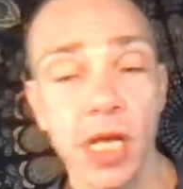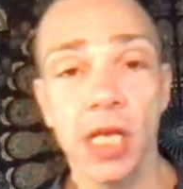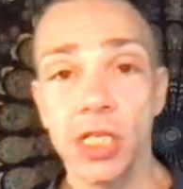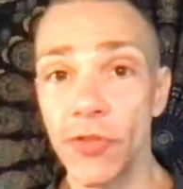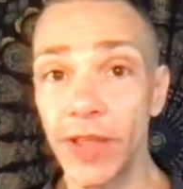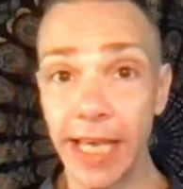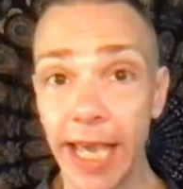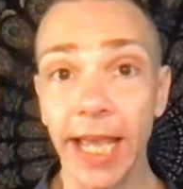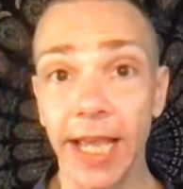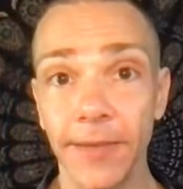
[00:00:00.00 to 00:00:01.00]
So the
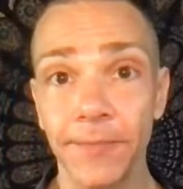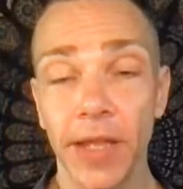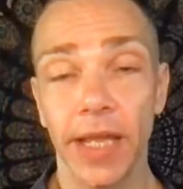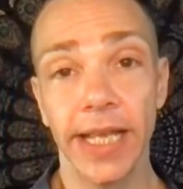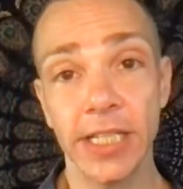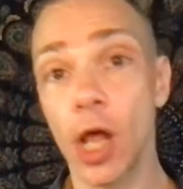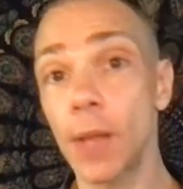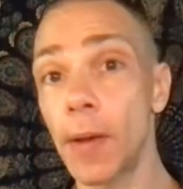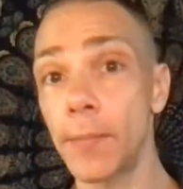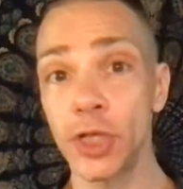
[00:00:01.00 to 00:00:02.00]
King is all
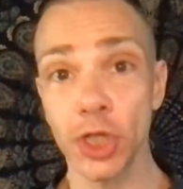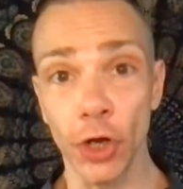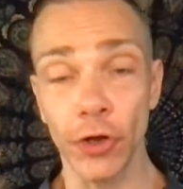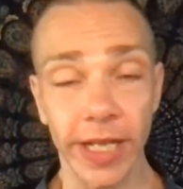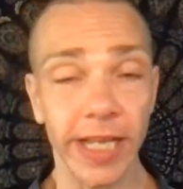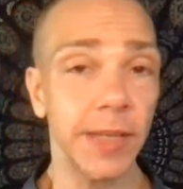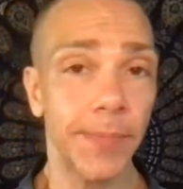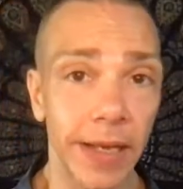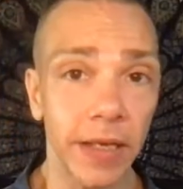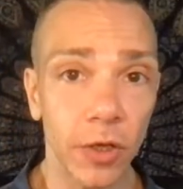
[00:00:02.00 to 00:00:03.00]
about maturity, and the
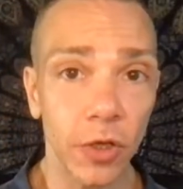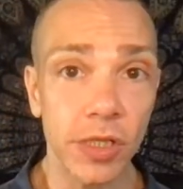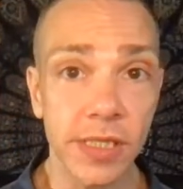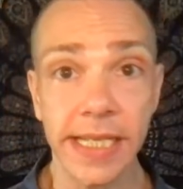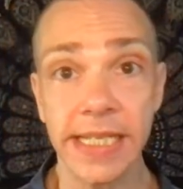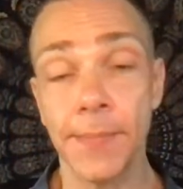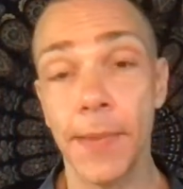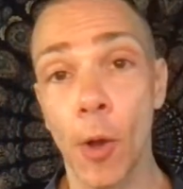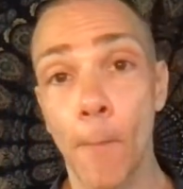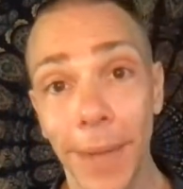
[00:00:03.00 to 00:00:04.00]
Pentacles is
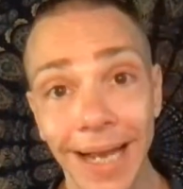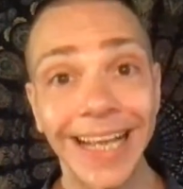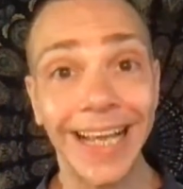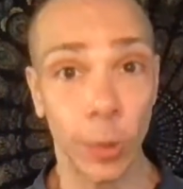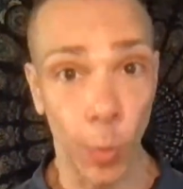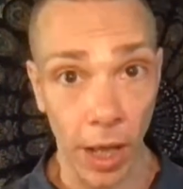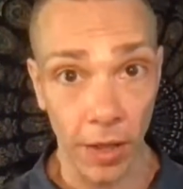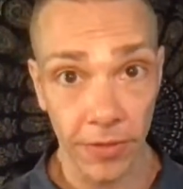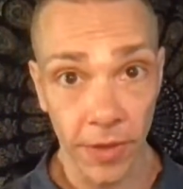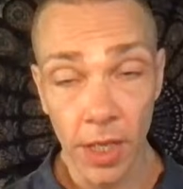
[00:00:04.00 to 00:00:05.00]
about money and wealth.